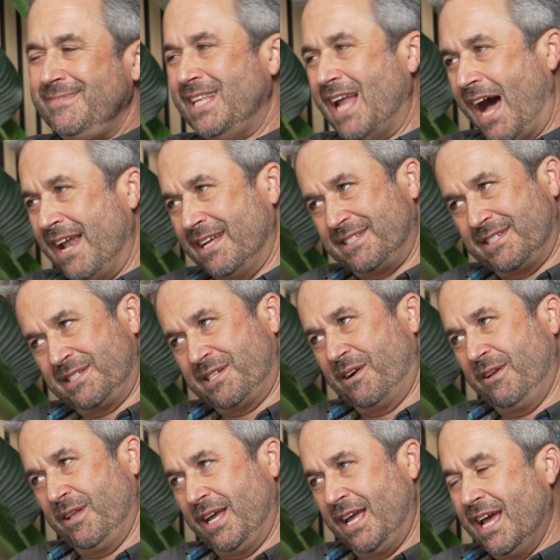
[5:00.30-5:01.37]
Not
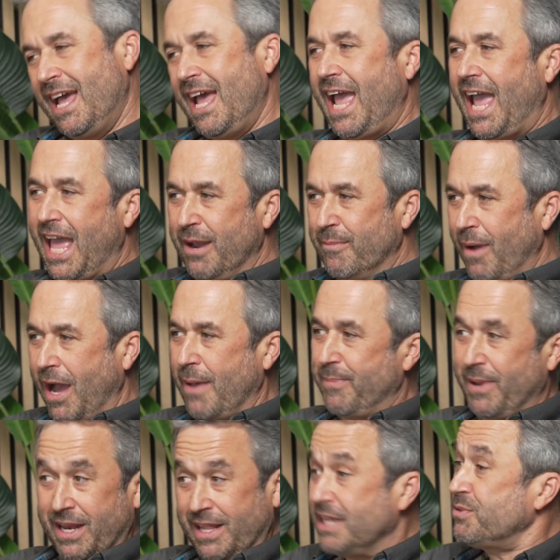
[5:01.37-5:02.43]
necessarily. And in my
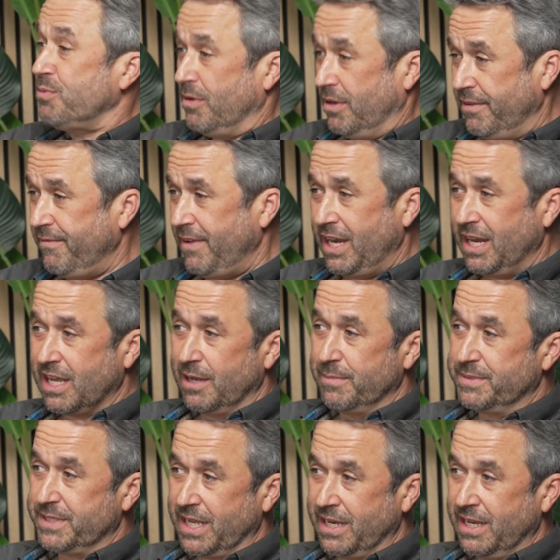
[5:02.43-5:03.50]
opinion, that's where La Vida comes in.